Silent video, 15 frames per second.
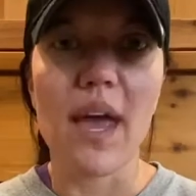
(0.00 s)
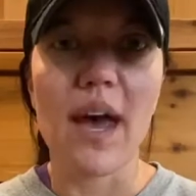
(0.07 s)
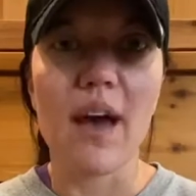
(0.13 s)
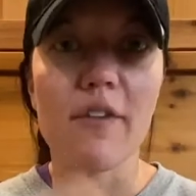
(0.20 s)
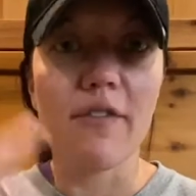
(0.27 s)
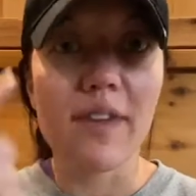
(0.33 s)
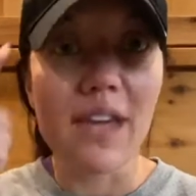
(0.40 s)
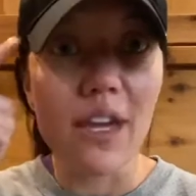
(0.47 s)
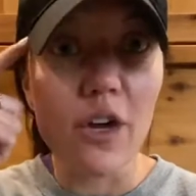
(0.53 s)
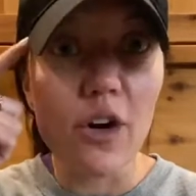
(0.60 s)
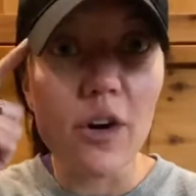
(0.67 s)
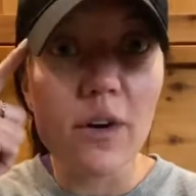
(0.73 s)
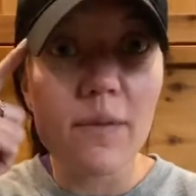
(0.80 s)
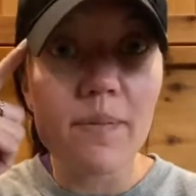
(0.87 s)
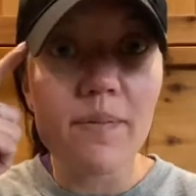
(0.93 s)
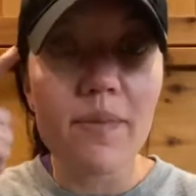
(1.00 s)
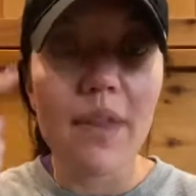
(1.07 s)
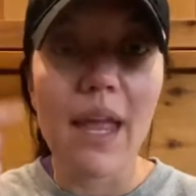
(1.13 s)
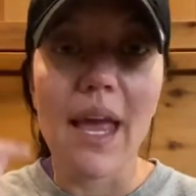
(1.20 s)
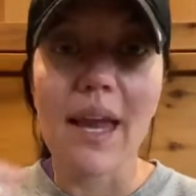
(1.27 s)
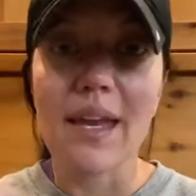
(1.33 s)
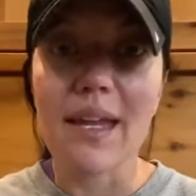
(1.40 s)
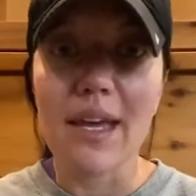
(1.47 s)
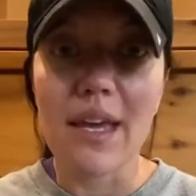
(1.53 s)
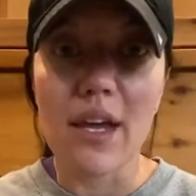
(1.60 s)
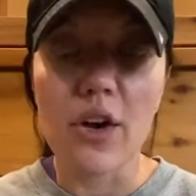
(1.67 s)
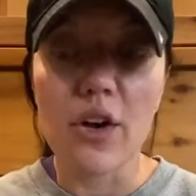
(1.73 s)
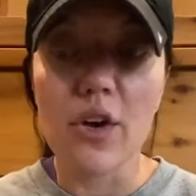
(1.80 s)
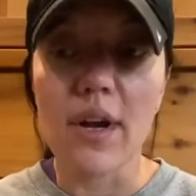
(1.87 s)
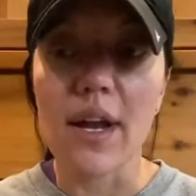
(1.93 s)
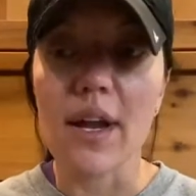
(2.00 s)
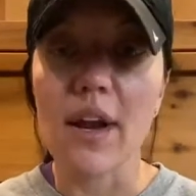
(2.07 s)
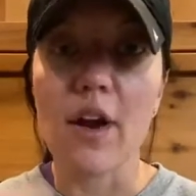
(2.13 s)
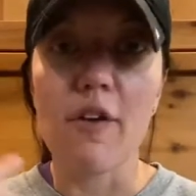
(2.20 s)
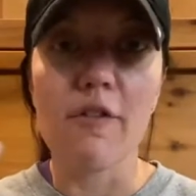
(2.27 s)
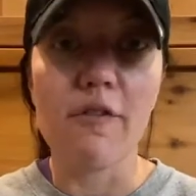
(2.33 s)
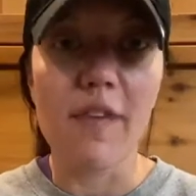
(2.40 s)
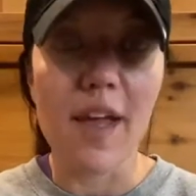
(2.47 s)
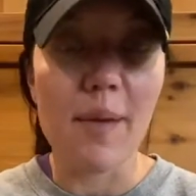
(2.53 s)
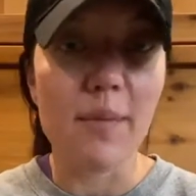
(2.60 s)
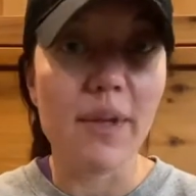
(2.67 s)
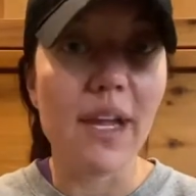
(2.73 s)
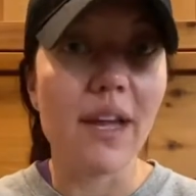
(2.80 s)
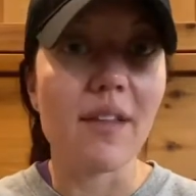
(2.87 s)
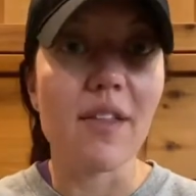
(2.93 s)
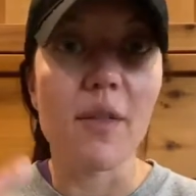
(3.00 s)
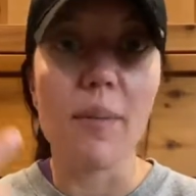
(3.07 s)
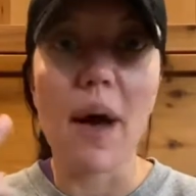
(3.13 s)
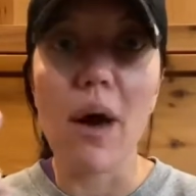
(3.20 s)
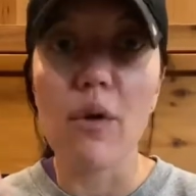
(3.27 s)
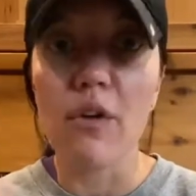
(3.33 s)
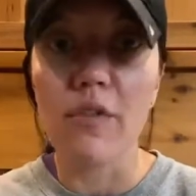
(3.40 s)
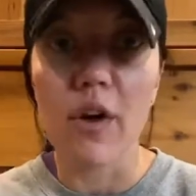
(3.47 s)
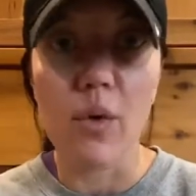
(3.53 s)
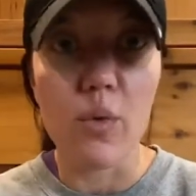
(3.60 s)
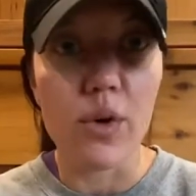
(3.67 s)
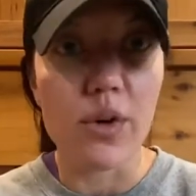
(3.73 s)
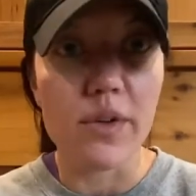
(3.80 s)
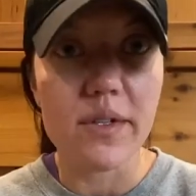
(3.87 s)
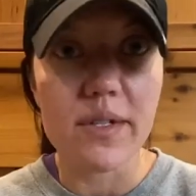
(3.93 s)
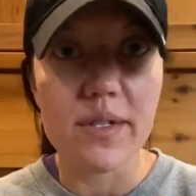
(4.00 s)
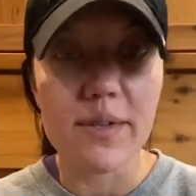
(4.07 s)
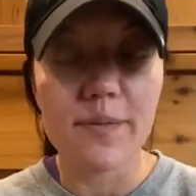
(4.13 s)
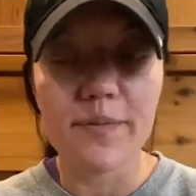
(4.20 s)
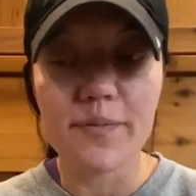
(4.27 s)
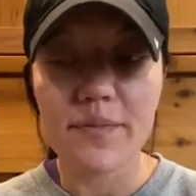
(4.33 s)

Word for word: have here and here and in our family and the power of our words.